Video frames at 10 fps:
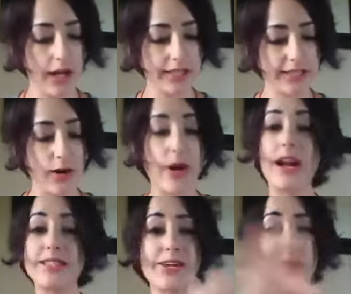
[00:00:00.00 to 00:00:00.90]
So,
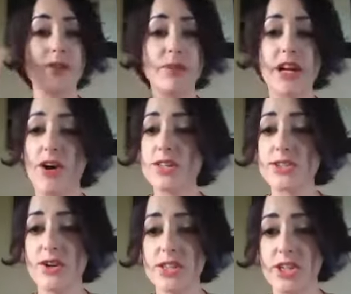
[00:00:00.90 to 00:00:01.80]
and sorry if I'm getting all
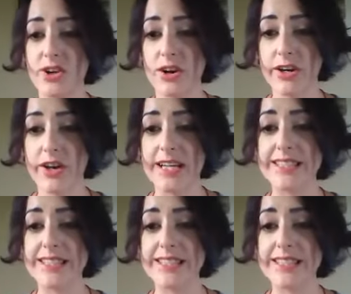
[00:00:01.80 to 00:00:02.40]
astrology nerd on you guys.